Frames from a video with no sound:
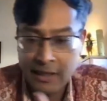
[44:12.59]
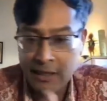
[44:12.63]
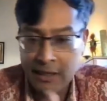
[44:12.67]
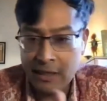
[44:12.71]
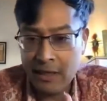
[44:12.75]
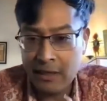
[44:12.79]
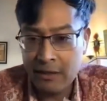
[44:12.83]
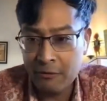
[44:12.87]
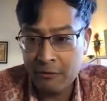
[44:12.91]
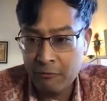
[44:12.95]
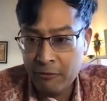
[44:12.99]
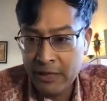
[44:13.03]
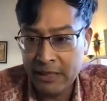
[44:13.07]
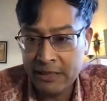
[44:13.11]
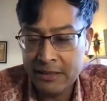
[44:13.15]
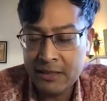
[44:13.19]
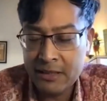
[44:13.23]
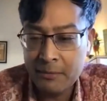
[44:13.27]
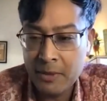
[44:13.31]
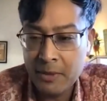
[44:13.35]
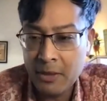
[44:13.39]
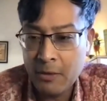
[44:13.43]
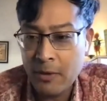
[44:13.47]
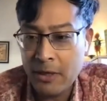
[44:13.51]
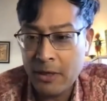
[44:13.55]
I could either
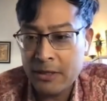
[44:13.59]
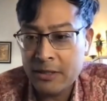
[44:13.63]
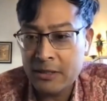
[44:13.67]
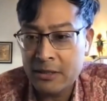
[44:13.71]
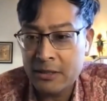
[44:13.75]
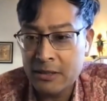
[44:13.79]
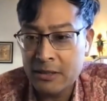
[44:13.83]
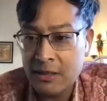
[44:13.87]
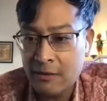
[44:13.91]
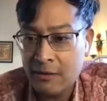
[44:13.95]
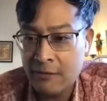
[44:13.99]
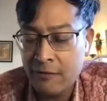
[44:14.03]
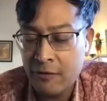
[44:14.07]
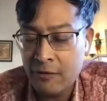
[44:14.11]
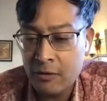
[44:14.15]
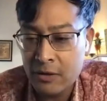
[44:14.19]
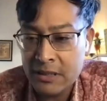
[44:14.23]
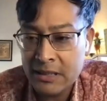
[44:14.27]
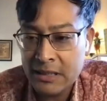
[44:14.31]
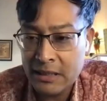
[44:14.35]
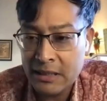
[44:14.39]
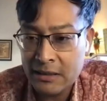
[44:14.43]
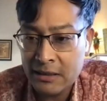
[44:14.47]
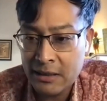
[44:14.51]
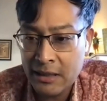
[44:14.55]
read some of the questions that
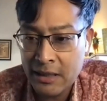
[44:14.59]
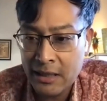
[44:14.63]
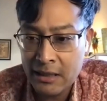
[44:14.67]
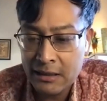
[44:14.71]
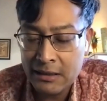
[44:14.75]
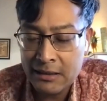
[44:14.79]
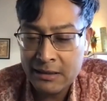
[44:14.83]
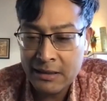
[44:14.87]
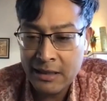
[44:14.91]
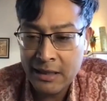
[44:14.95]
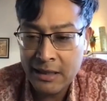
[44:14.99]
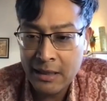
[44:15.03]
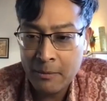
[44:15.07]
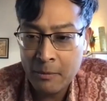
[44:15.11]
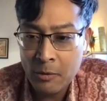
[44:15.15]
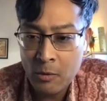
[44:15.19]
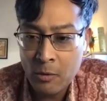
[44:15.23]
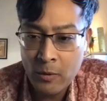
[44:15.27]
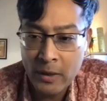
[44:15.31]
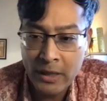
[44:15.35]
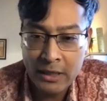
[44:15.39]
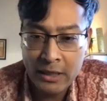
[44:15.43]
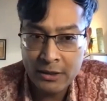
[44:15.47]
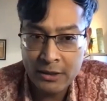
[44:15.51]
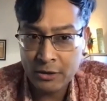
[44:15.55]
folks sent ahead of time,
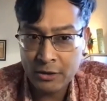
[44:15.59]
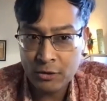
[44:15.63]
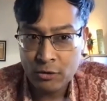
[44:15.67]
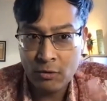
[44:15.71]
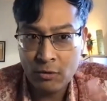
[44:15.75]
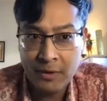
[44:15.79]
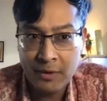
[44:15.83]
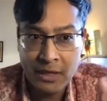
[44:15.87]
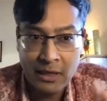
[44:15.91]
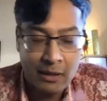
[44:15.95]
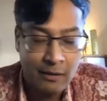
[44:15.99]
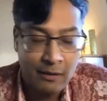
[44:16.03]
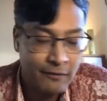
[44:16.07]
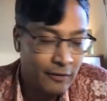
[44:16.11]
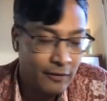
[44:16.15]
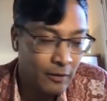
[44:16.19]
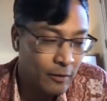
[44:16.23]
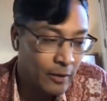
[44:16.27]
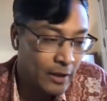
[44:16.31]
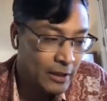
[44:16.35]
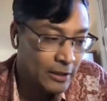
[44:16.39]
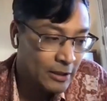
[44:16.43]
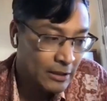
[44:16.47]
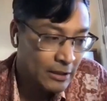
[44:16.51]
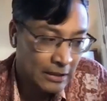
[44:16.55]
or we could just open it up
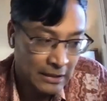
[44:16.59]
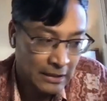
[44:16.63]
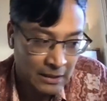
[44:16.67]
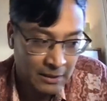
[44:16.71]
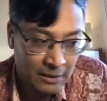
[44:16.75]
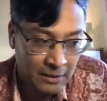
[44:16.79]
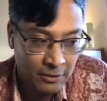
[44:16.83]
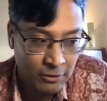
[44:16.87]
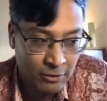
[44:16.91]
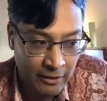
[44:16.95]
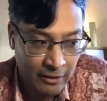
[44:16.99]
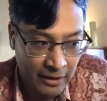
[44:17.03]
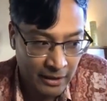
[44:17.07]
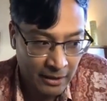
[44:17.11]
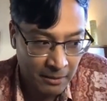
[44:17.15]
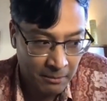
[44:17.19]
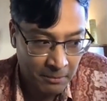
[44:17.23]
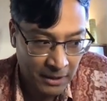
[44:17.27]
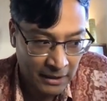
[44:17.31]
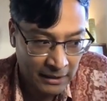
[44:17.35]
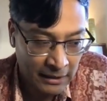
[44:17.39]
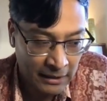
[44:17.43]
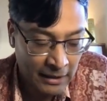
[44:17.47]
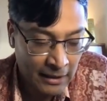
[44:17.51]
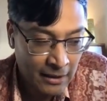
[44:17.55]
for questions,
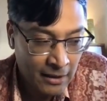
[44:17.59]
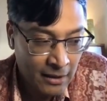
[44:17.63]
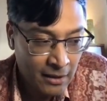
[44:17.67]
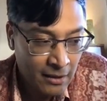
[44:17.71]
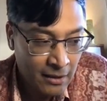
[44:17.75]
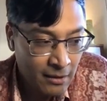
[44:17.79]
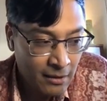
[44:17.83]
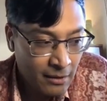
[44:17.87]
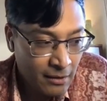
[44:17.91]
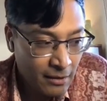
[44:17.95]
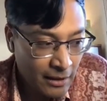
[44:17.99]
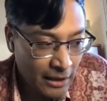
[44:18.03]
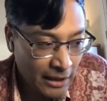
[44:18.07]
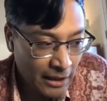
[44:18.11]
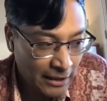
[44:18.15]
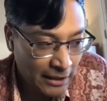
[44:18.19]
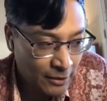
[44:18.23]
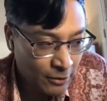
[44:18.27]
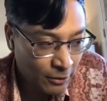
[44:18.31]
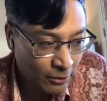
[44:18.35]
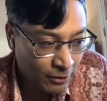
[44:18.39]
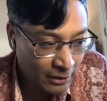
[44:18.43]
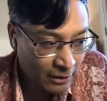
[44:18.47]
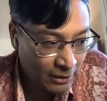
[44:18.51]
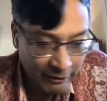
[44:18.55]
Torian.
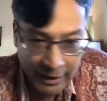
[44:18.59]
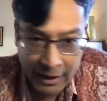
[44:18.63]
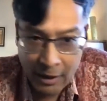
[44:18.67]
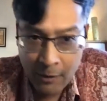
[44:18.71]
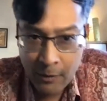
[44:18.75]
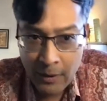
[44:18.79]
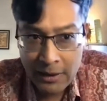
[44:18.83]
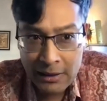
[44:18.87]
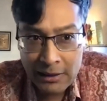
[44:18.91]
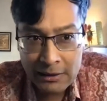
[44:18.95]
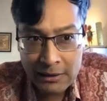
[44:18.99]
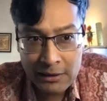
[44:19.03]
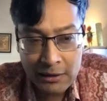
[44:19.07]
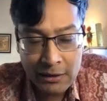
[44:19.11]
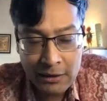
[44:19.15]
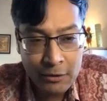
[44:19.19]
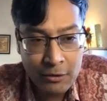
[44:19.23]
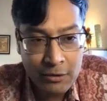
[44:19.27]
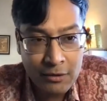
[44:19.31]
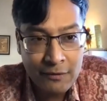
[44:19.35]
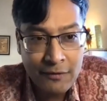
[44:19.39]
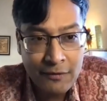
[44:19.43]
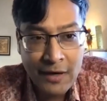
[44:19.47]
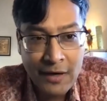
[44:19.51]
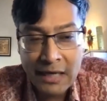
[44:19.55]
But so three quick
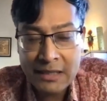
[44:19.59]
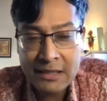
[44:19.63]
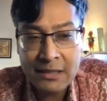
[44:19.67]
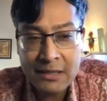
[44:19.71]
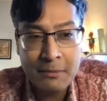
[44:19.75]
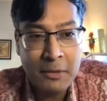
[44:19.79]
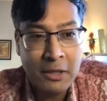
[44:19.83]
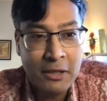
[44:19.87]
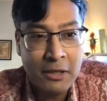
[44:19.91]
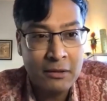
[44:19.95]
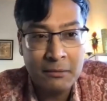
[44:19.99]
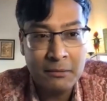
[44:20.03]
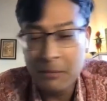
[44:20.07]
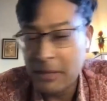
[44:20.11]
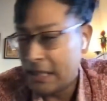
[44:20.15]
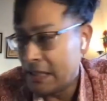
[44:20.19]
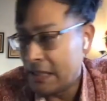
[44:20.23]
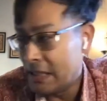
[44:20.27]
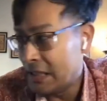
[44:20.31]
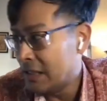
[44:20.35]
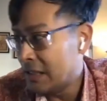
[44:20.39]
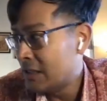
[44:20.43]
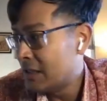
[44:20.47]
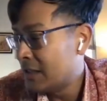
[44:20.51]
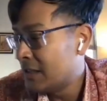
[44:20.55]
little known facts about
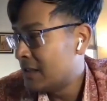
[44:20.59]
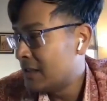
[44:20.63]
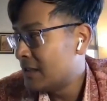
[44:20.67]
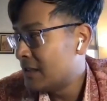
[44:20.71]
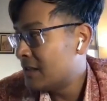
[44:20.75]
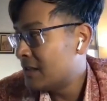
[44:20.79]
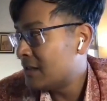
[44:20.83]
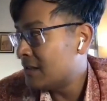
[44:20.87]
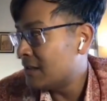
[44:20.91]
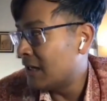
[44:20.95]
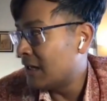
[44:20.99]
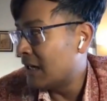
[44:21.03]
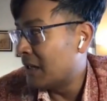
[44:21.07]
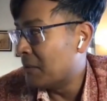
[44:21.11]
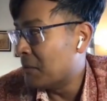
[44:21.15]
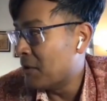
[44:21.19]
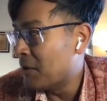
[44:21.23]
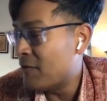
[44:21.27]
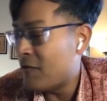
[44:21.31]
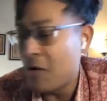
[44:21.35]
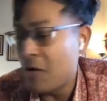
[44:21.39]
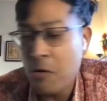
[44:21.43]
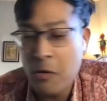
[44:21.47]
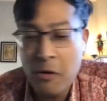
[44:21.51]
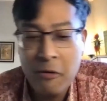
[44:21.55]
me
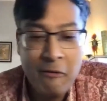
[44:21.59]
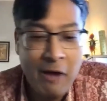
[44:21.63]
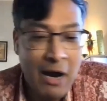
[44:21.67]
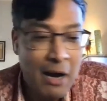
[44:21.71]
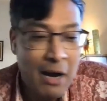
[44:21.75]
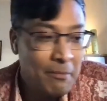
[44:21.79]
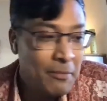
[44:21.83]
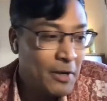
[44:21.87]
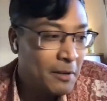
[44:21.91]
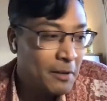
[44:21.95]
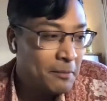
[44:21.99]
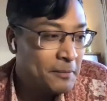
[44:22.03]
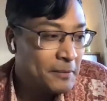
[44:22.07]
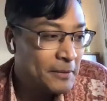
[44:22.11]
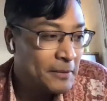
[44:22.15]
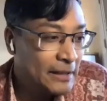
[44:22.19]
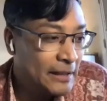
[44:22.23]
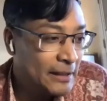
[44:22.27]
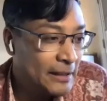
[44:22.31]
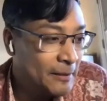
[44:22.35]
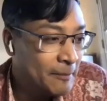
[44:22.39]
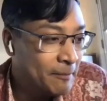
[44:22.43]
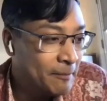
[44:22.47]
before we wrap up.